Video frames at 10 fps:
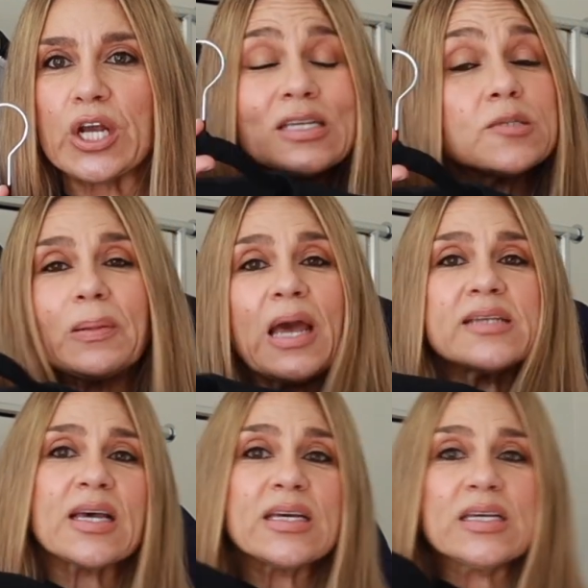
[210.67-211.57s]
This
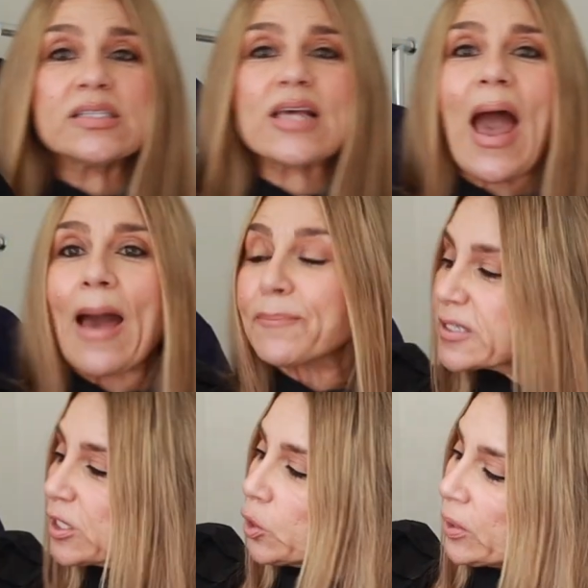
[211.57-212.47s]
blazer is
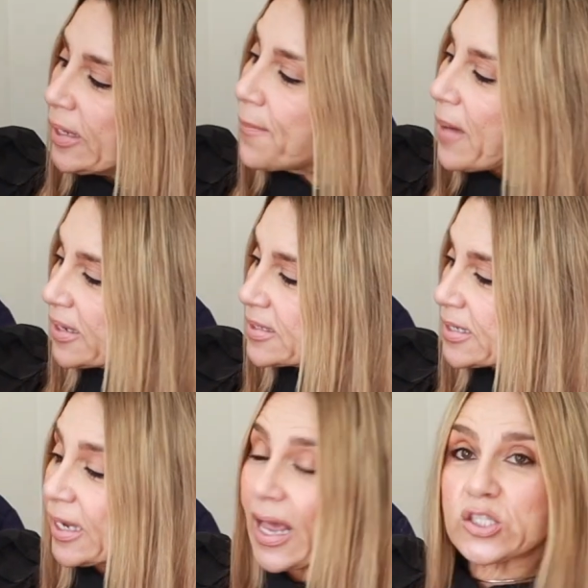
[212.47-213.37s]
absolutely
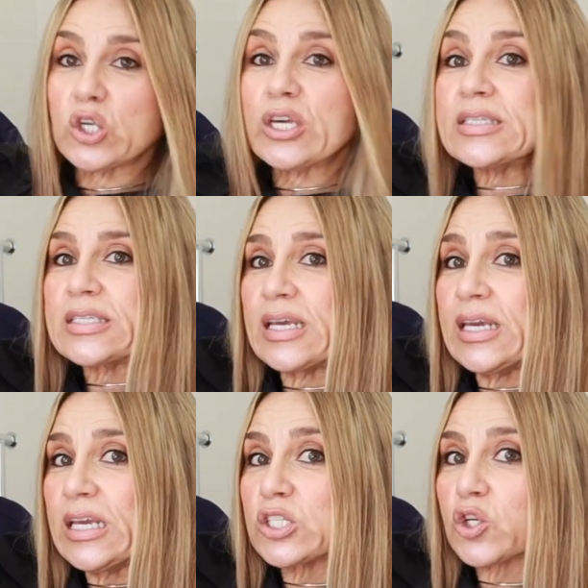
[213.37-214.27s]
amazing. As you can see, it's